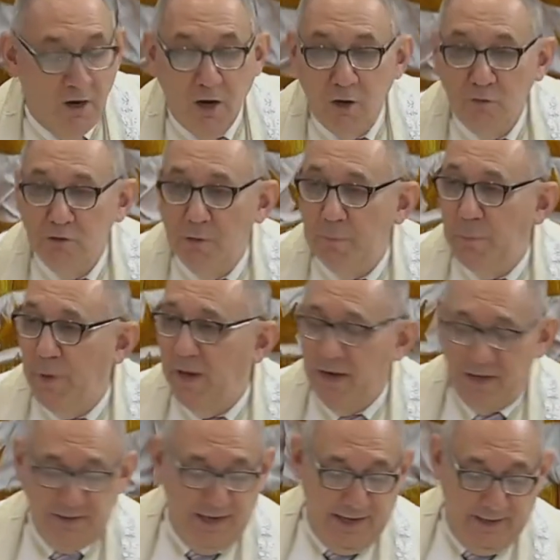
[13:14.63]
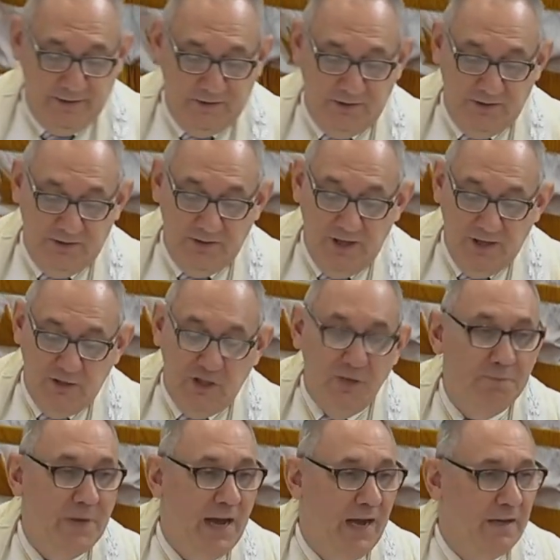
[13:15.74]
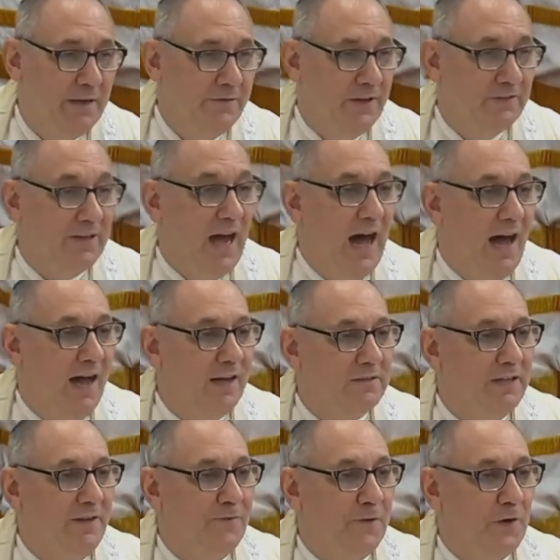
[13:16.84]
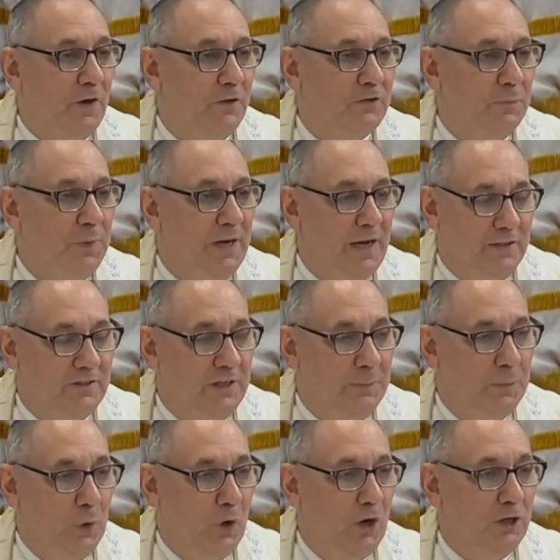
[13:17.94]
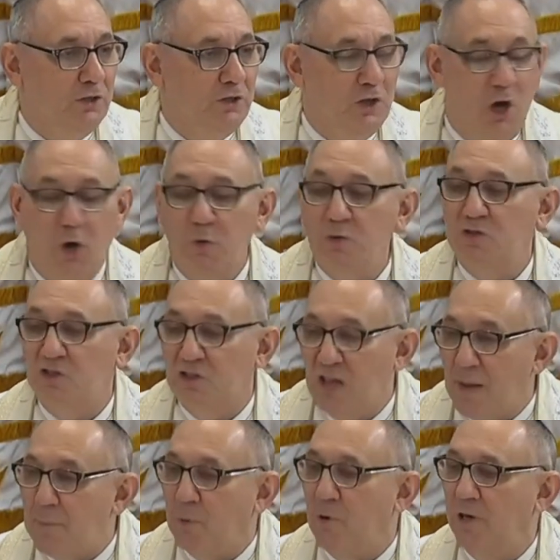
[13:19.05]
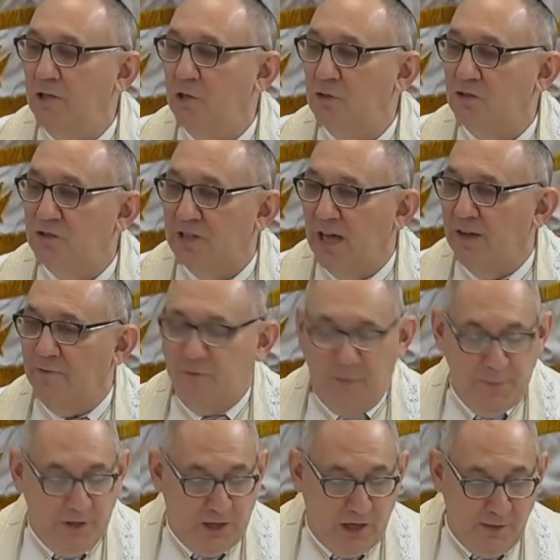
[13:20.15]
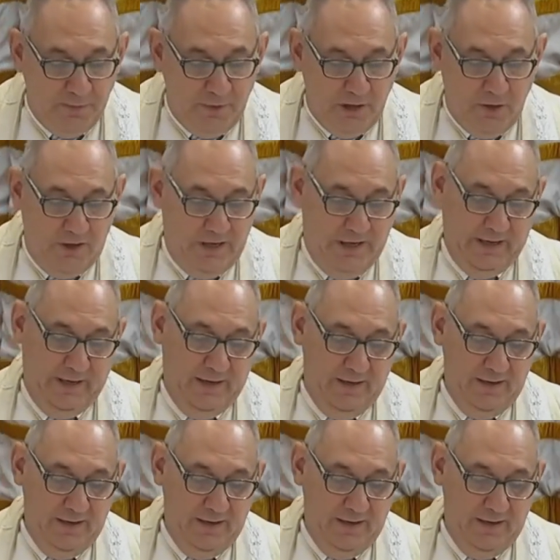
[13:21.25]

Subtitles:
Rabbinic texts demand of us, al tifros min hatzibor, don't separate yourself from the community.